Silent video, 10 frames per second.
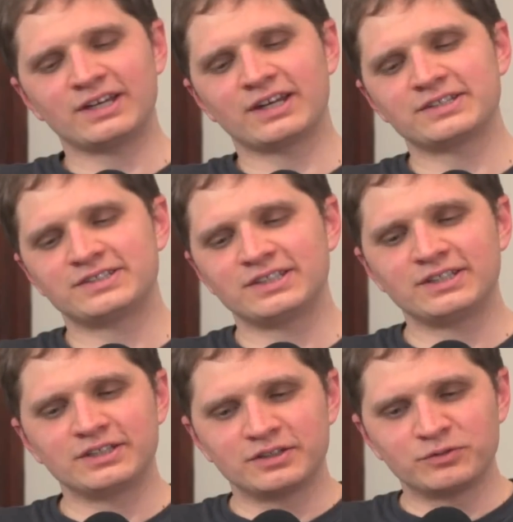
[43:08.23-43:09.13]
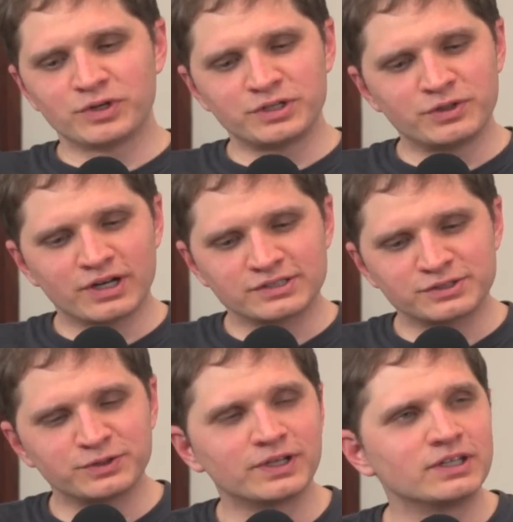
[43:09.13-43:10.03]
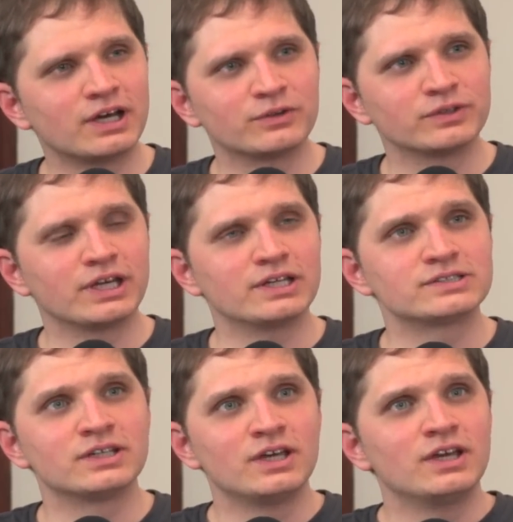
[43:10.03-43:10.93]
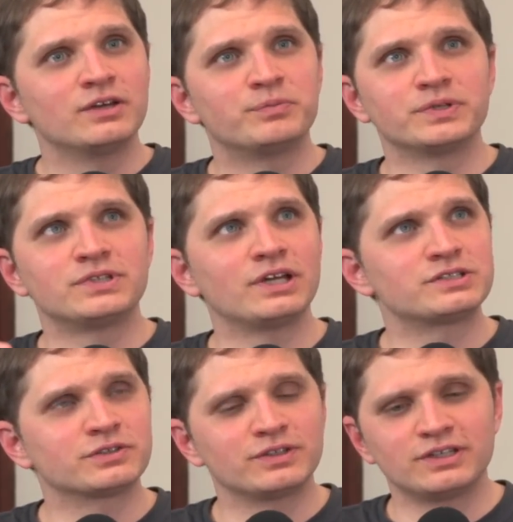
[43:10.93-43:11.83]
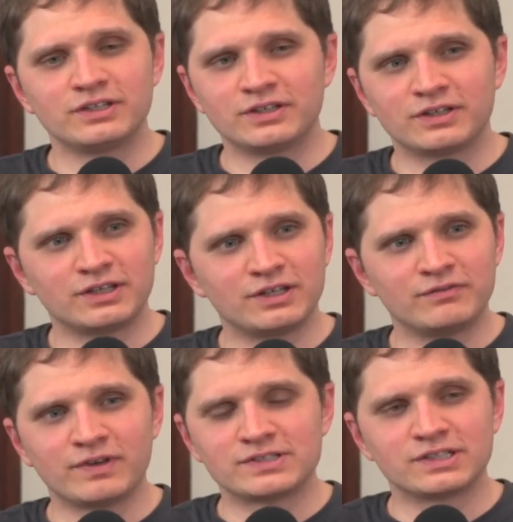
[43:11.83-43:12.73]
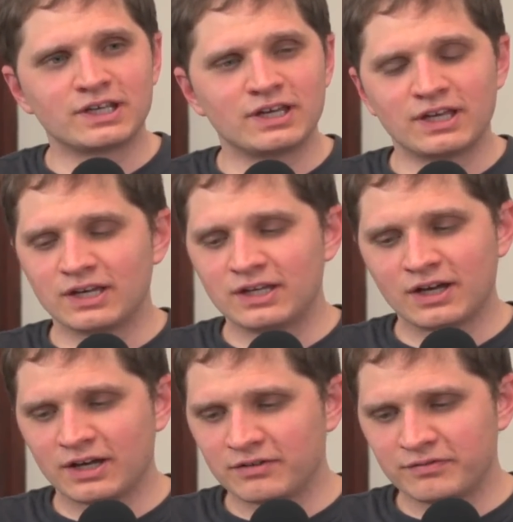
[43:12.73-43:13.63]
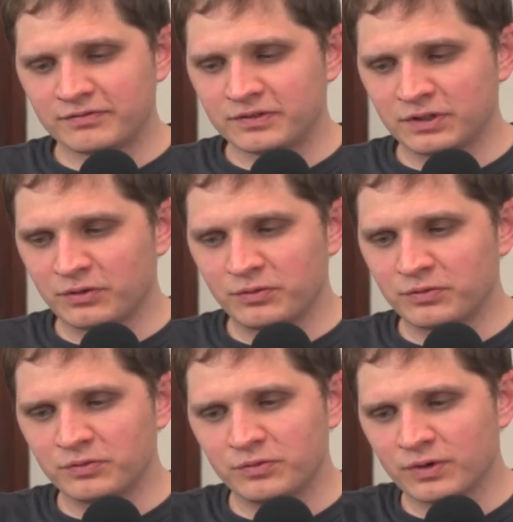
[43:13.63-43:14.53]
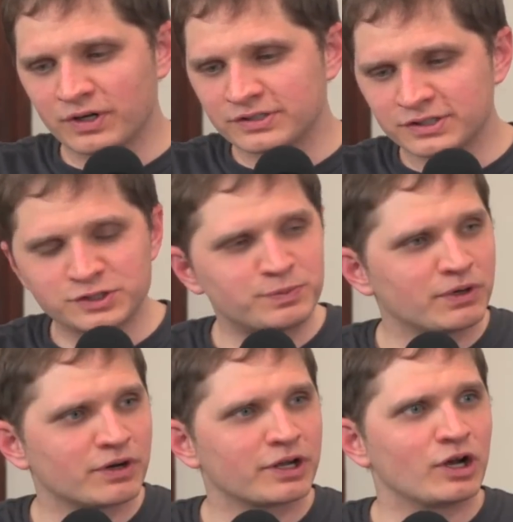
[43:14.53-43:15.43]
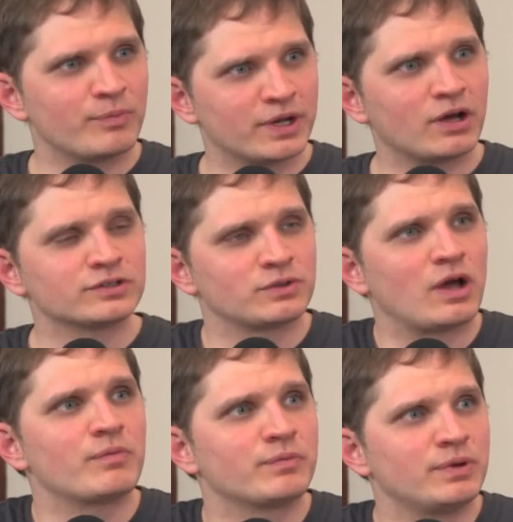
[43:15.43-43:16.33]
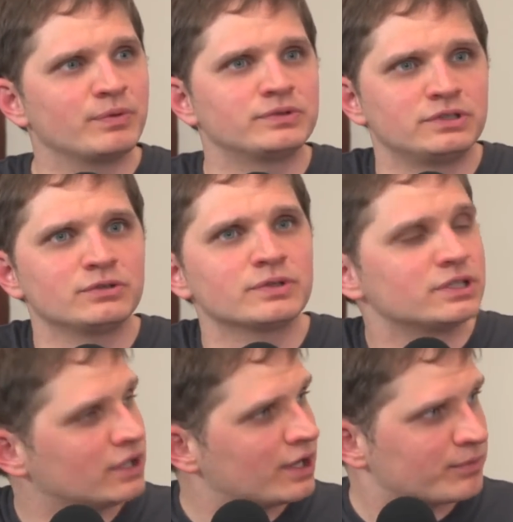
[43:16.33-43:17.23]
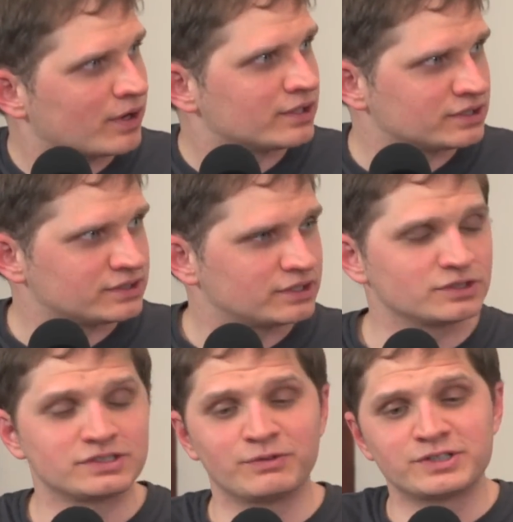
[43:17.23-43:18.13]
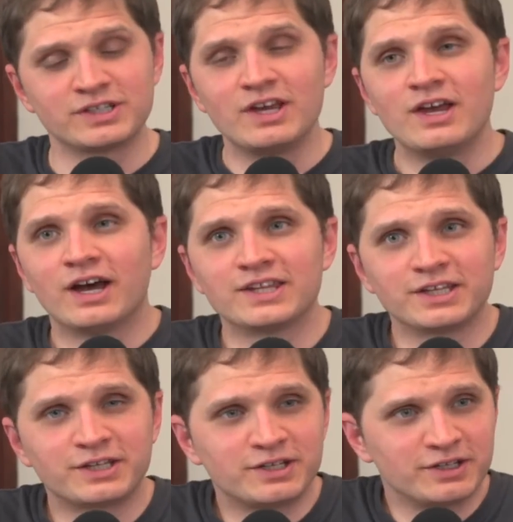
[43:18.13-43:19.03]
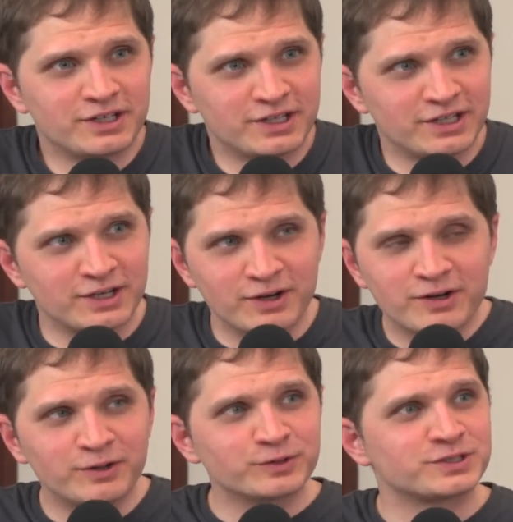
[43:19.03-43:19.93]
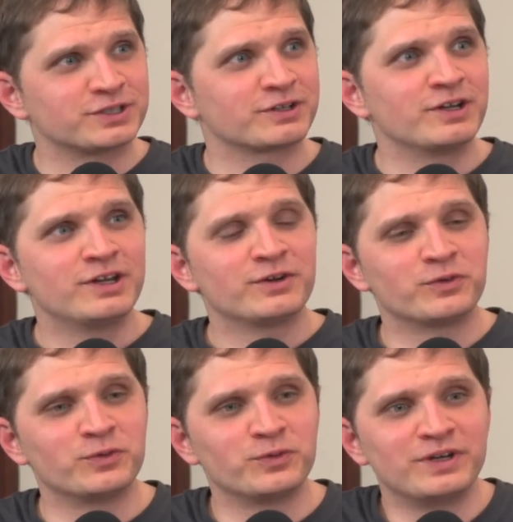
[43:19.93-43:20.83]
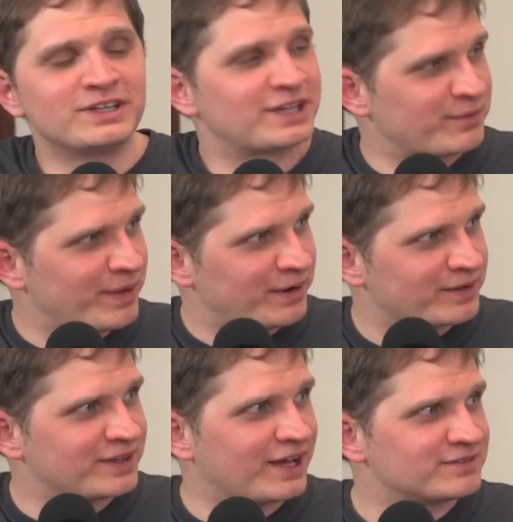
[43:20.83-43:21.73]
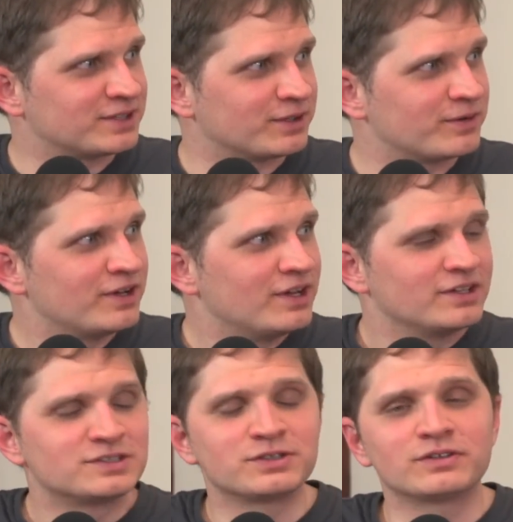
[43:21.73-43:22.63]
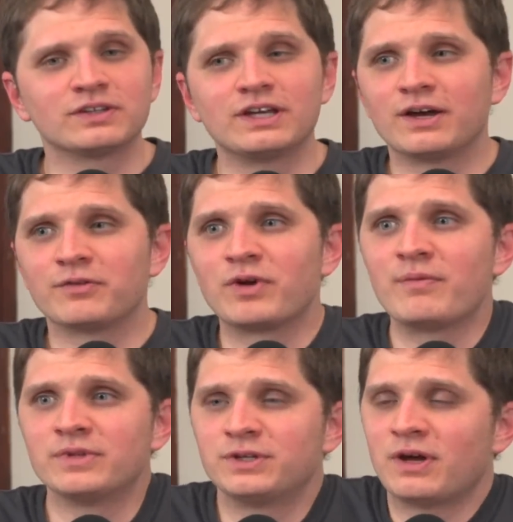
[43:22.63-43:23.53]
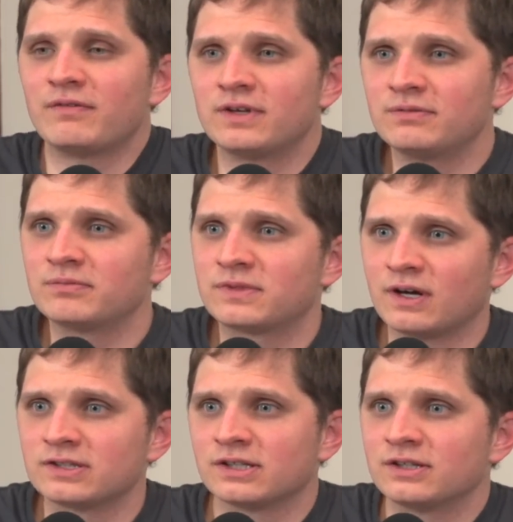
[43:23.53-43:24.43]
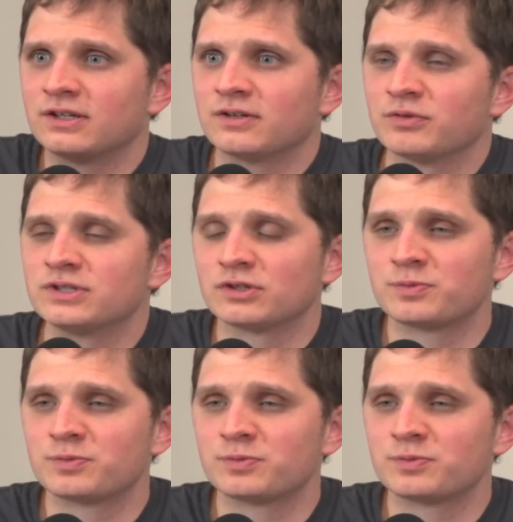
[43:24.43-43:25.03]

and I see what you guys are doing not only as potentially investigating any kind of, where does the spirit go, but also helping people deal with the dying process, as you're saying, which I think in our culture, we need to get better at that. So certainly, Raymond, do you have any thoughts on the research